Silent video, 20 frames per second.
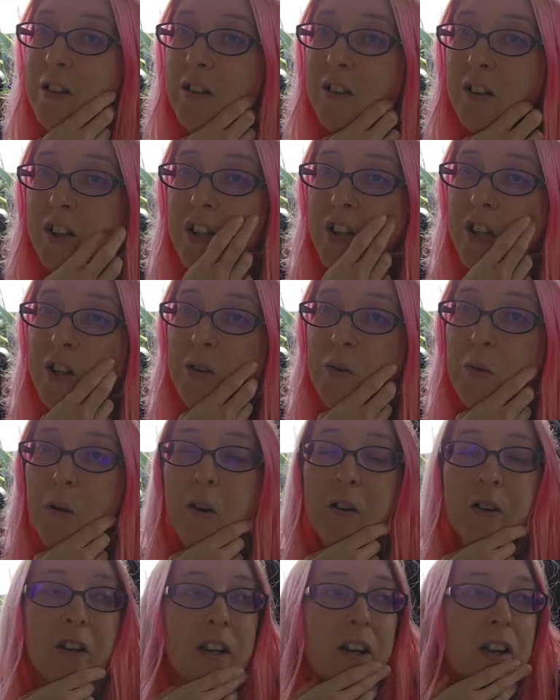hue
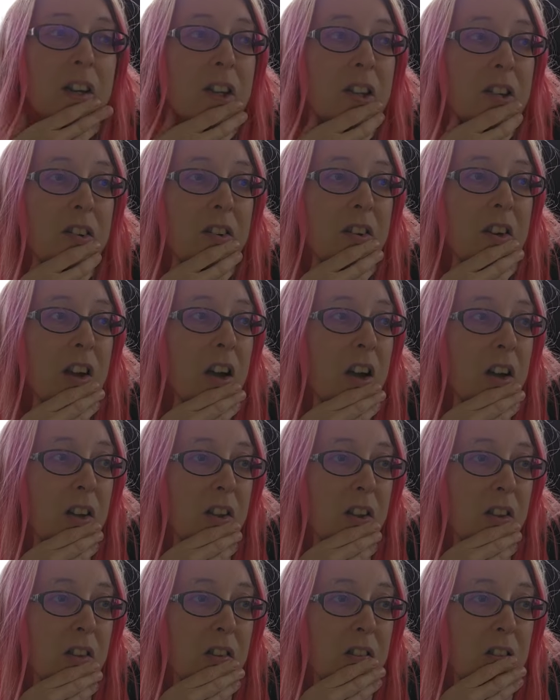on it. And
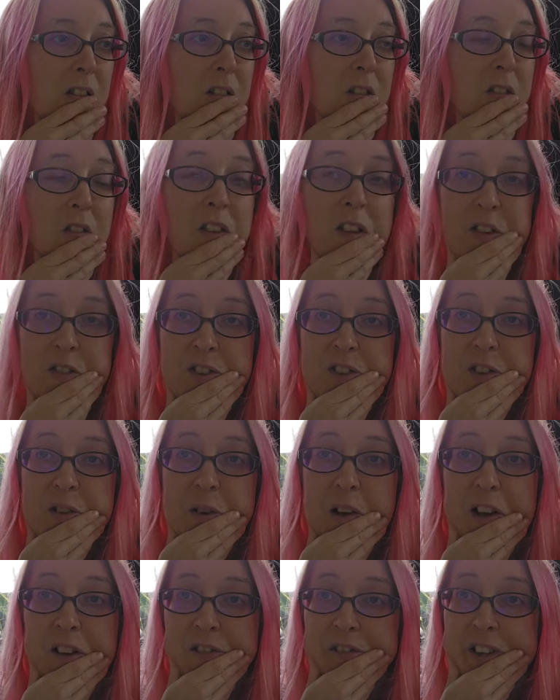they
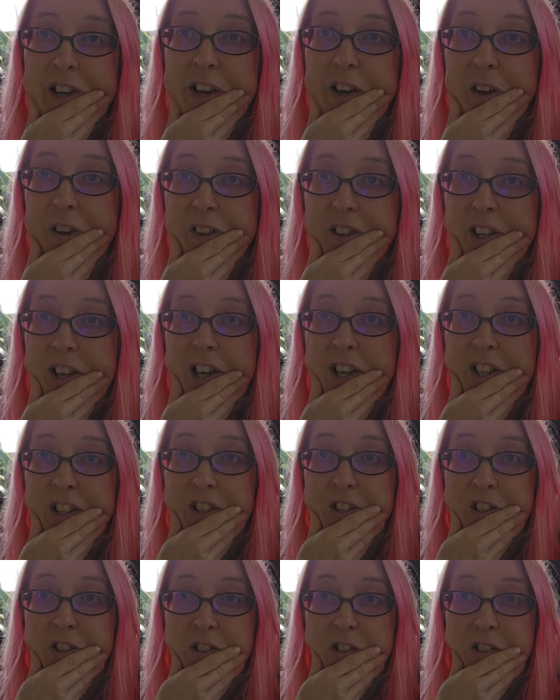do have like
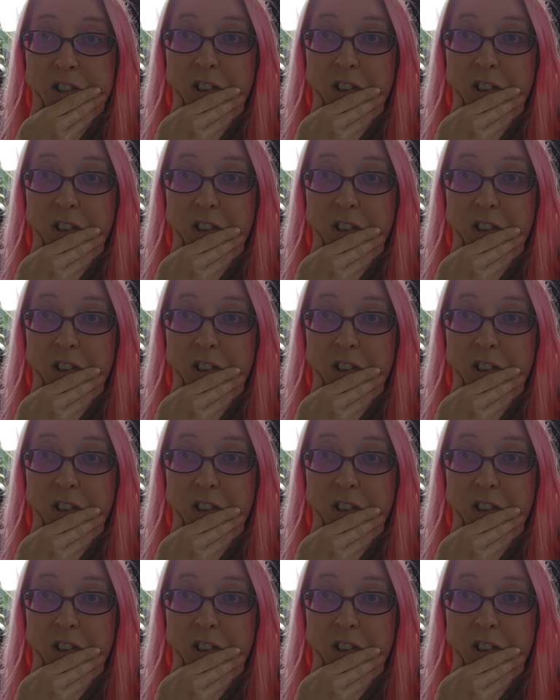online,